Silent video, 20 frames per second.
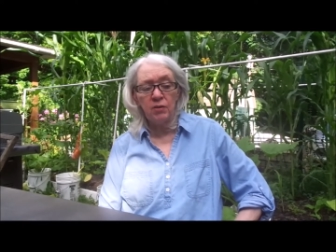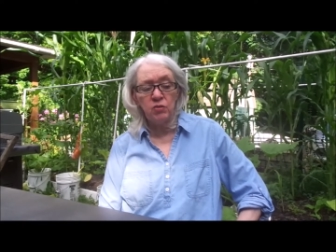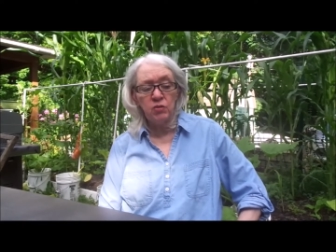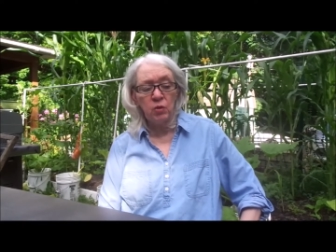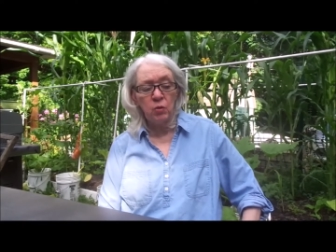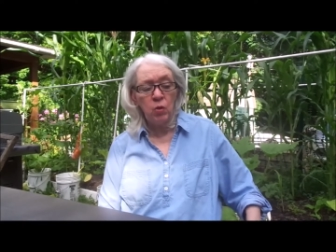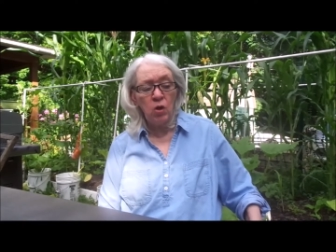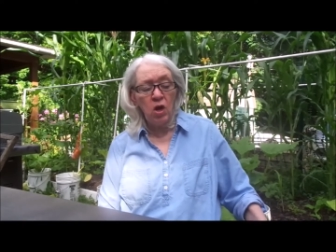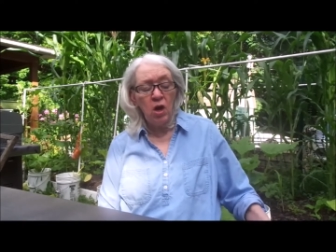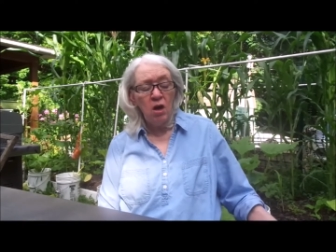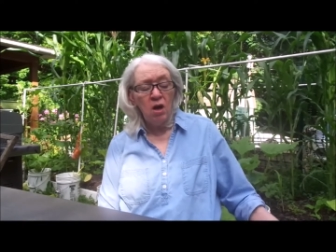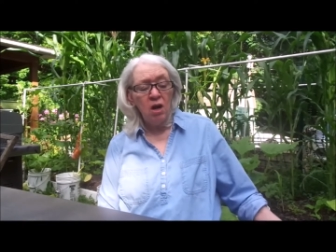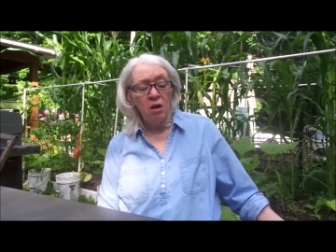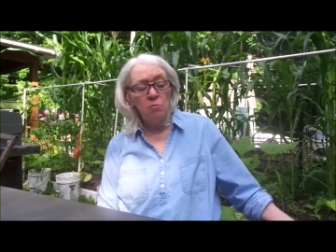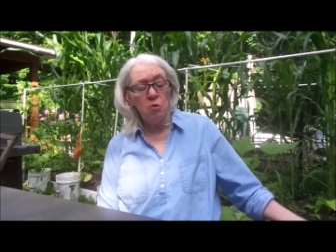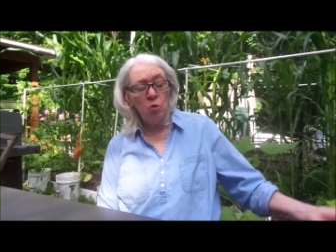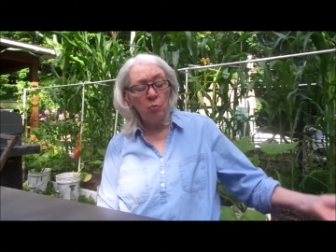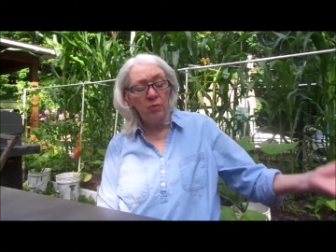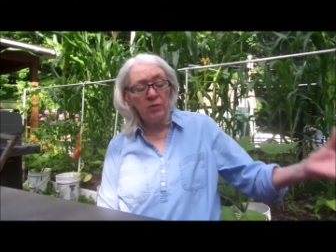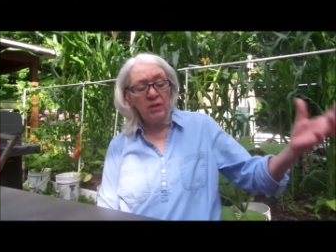So I'm
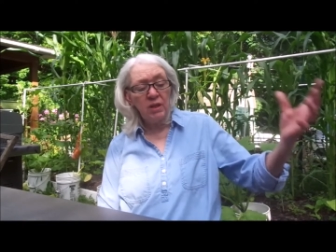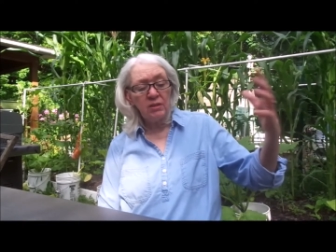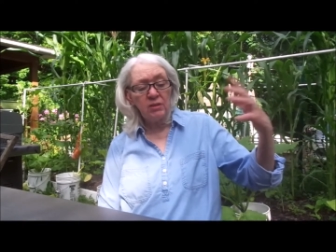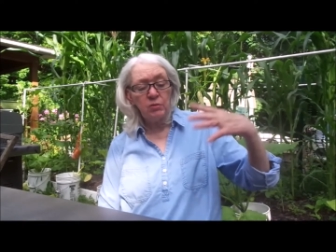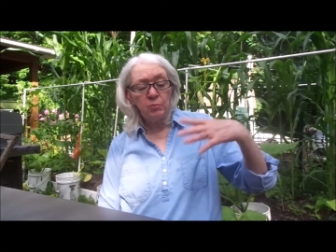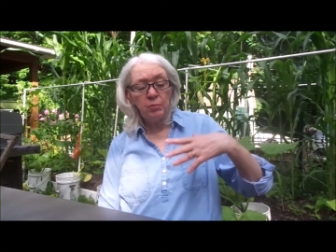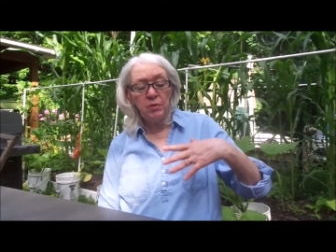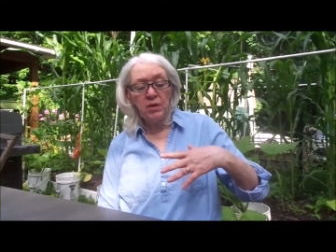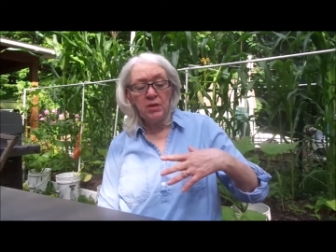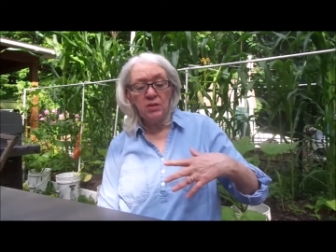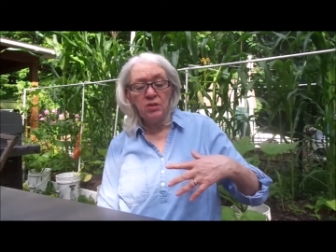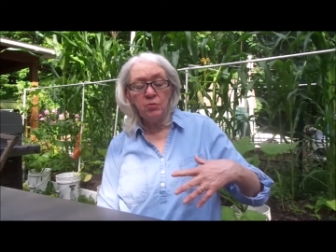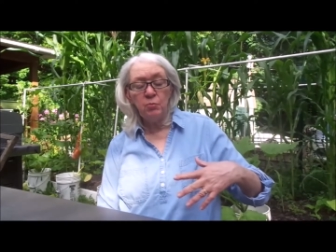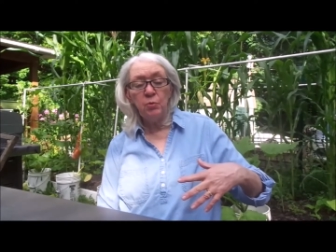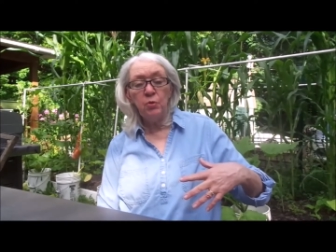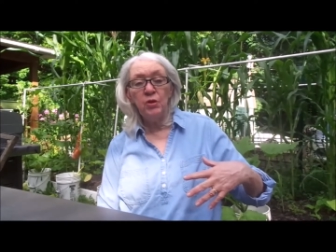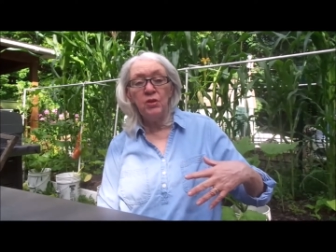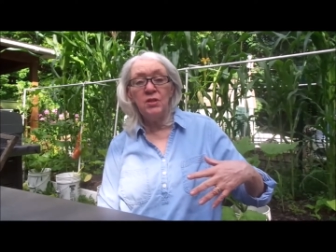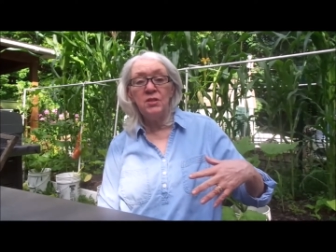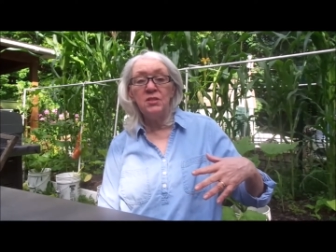hoping next spring to
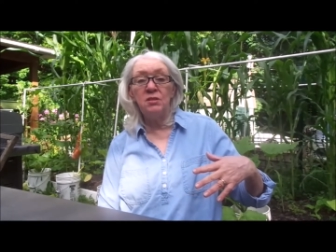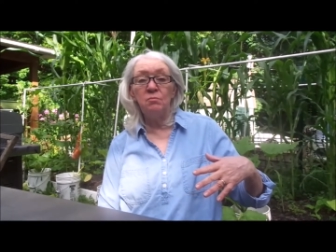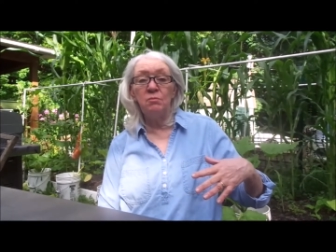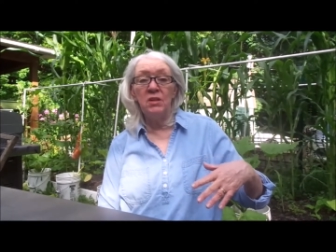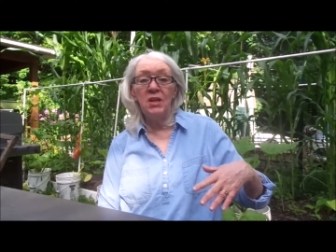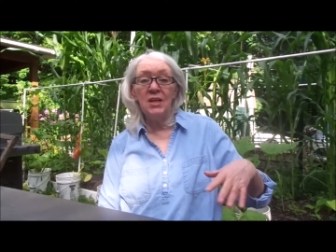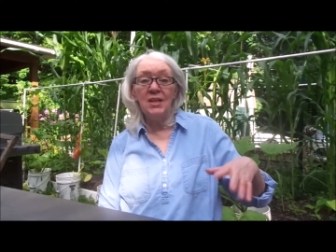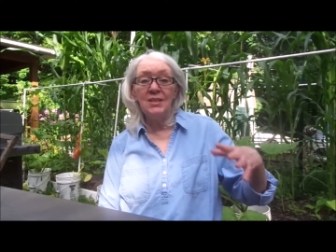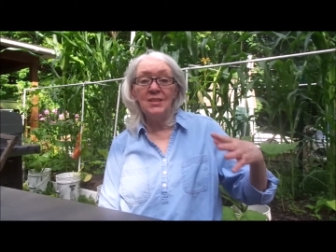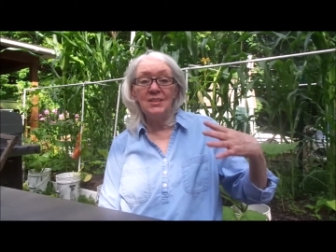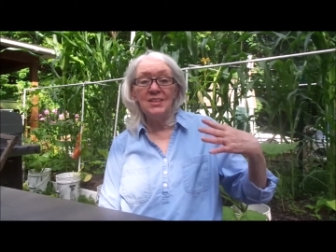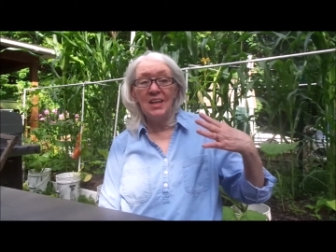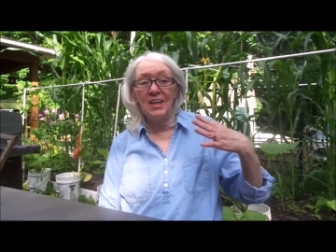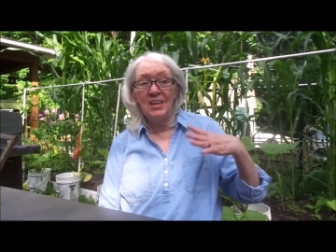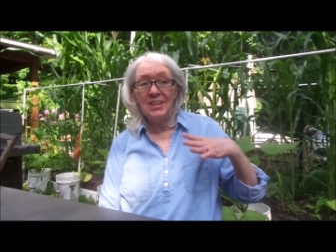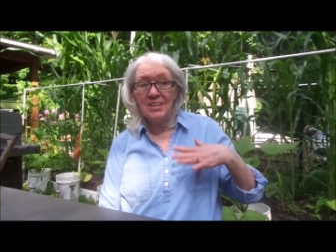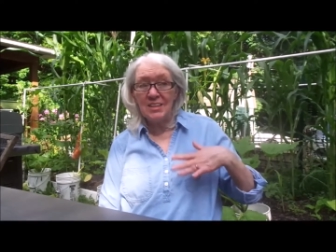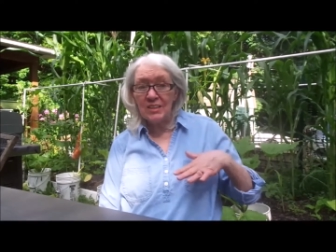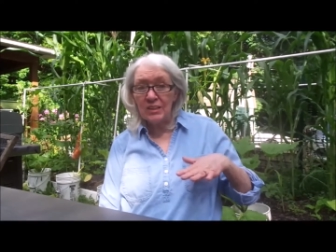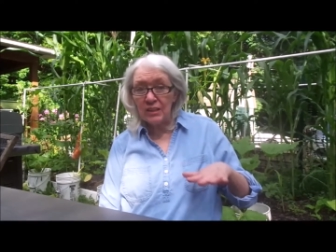put in some nice
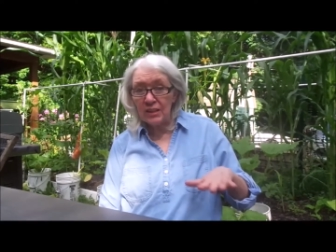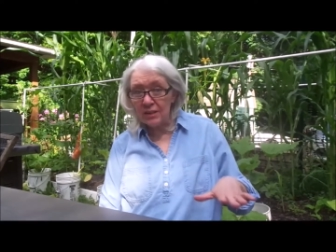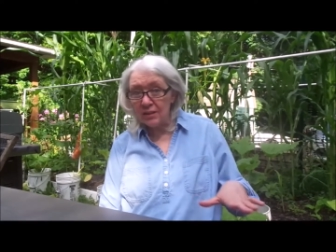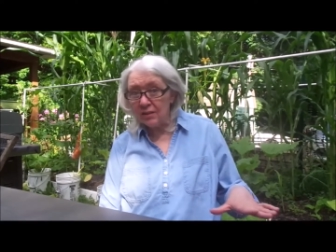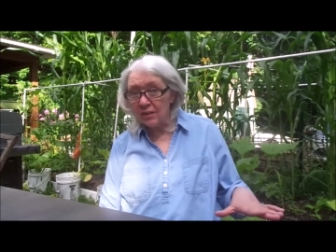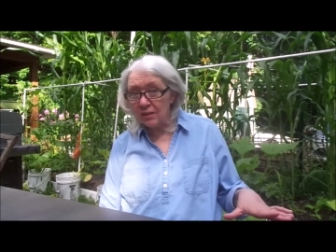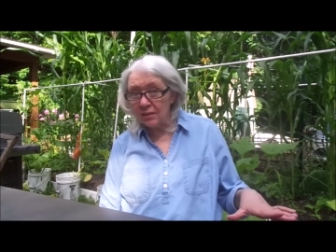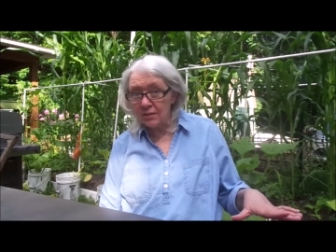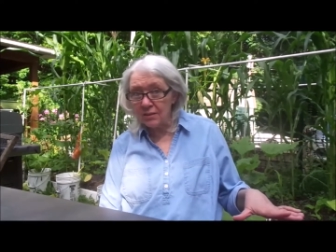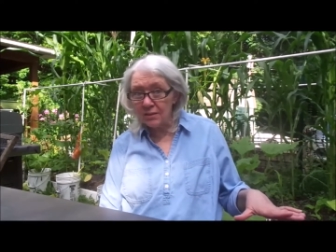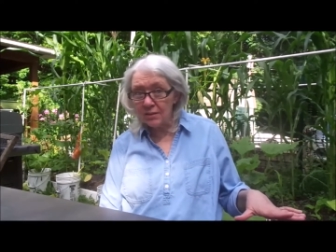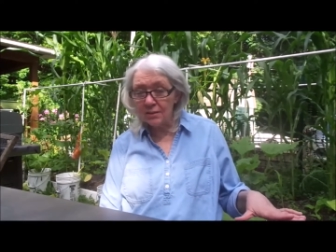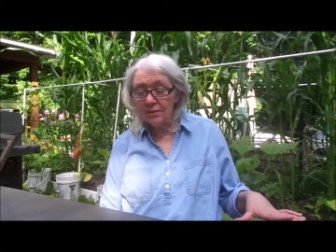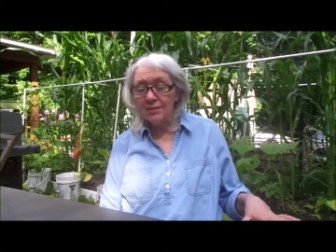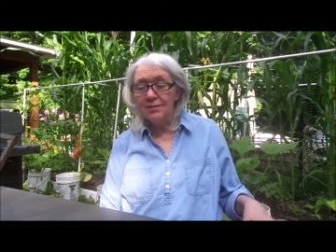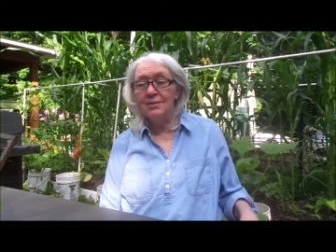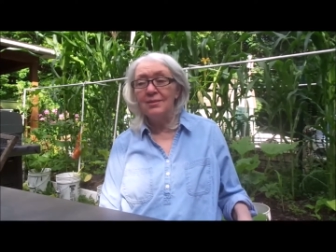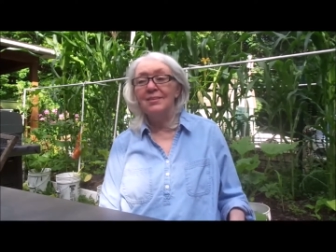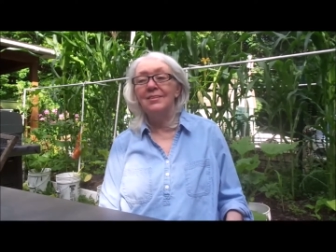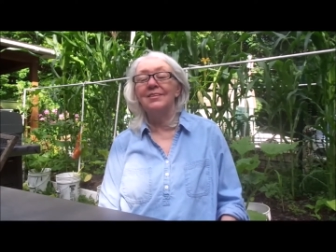seedless
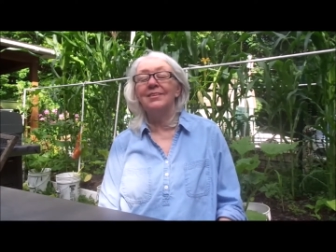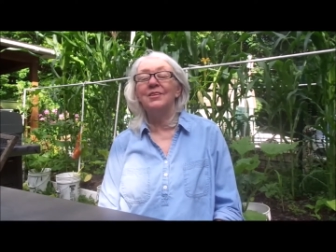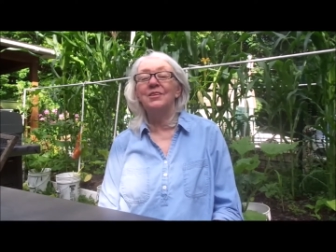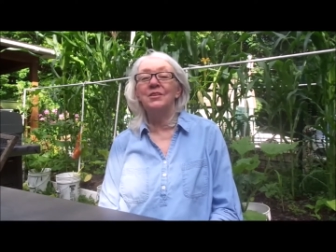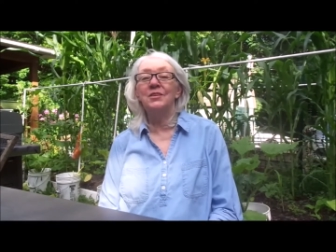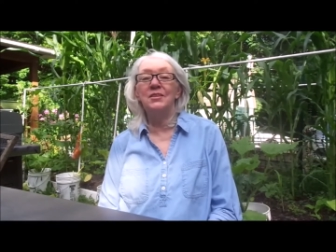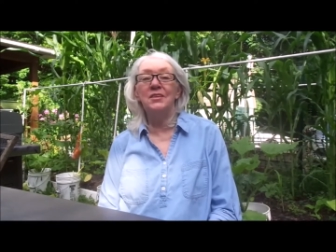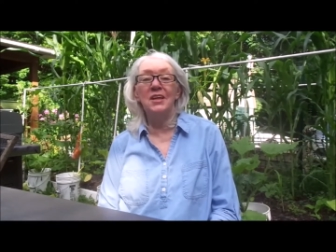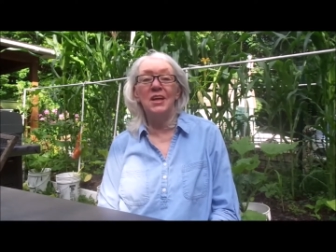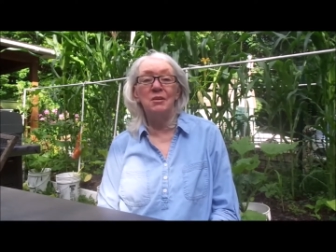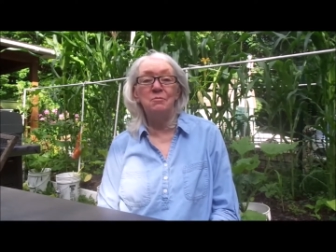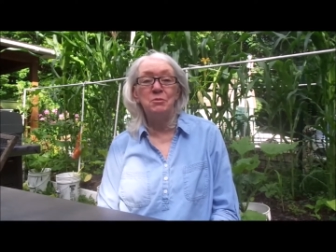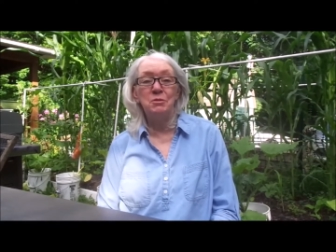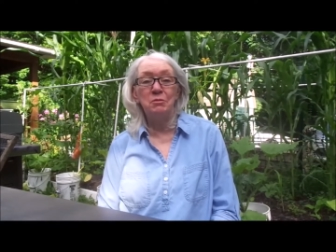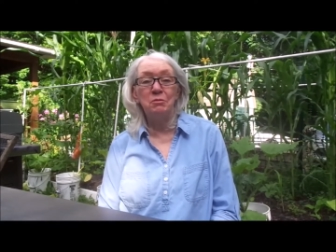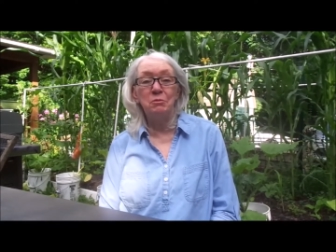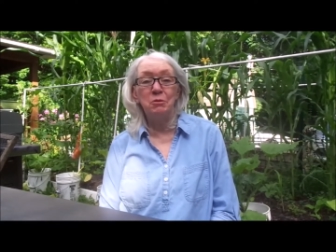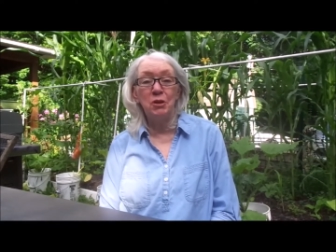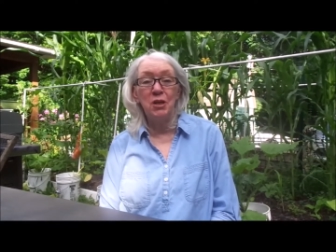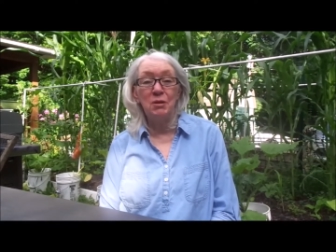types
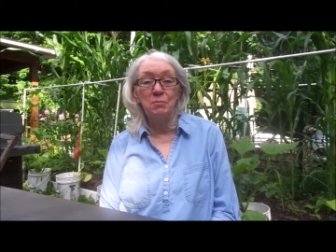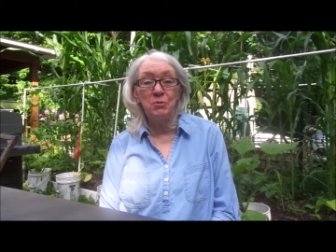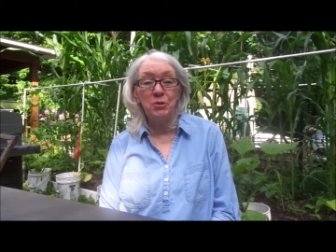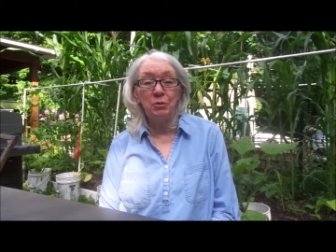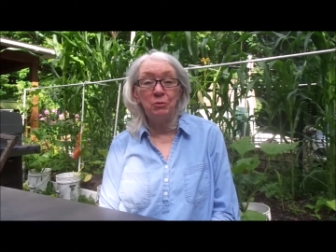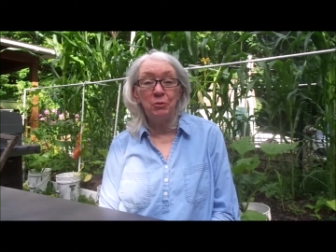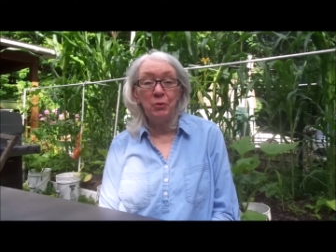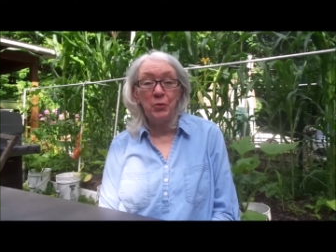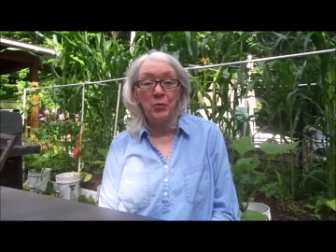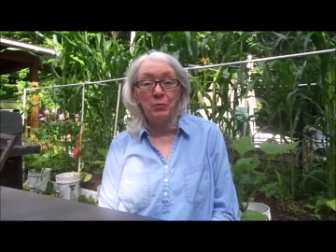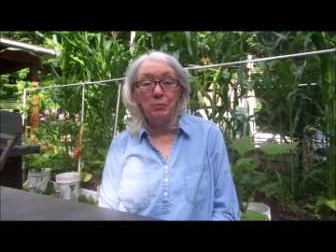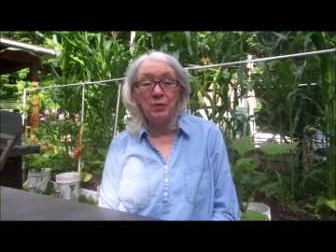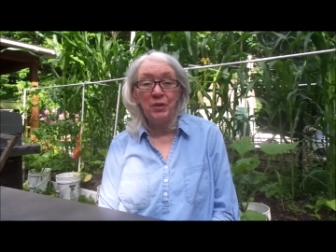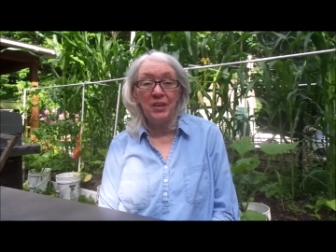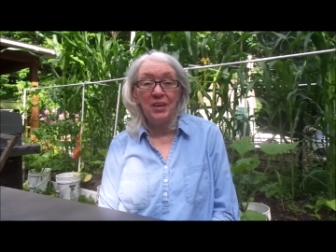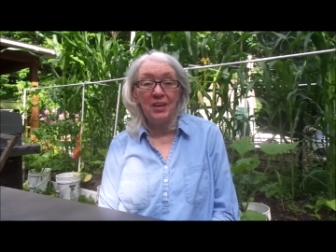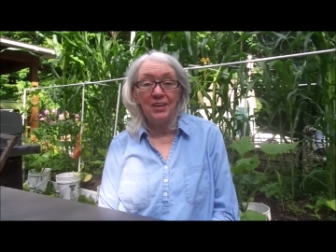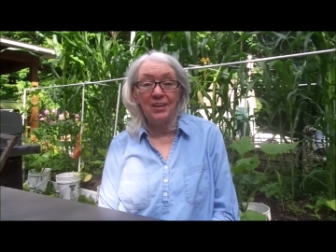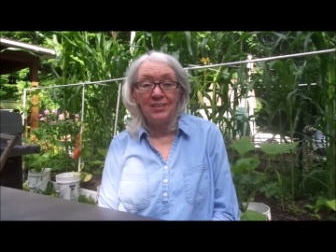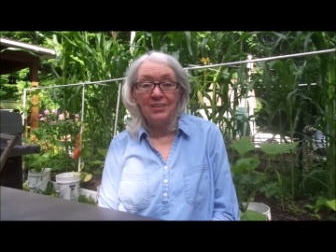of grapes and grow them
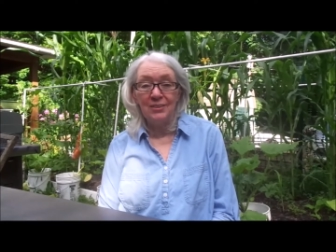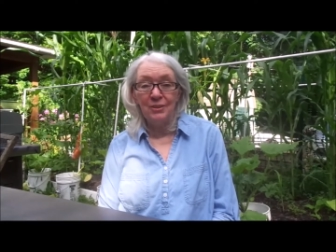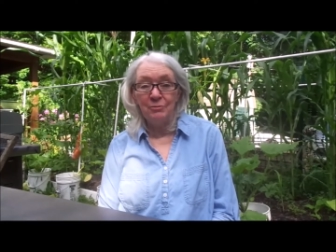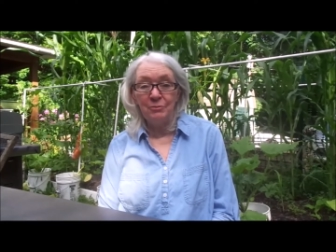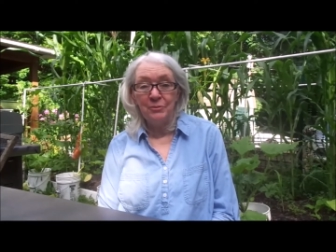again.